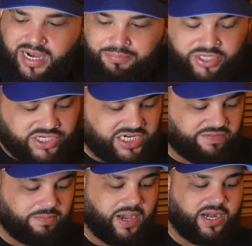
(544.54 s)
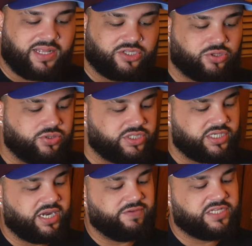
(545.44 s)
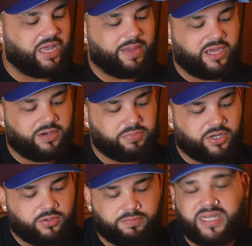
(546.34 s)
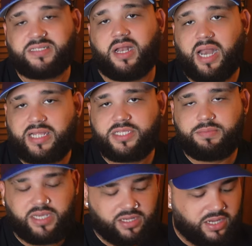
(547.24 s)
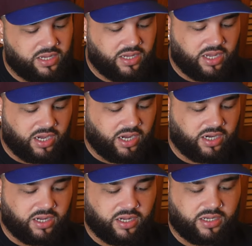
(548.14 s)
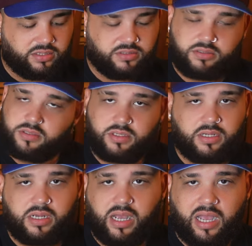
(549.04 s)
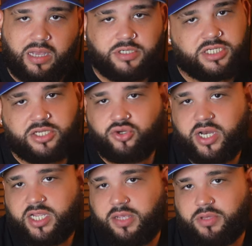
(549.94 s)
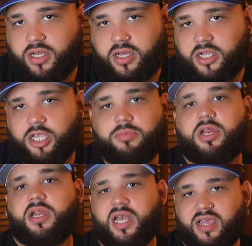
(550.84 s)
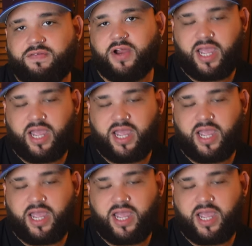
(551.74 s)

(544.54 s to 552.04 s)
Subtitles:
I appreciate everybody that tunes in every time I upload. It means a lot to me. And I'm just trying to keep the community alive for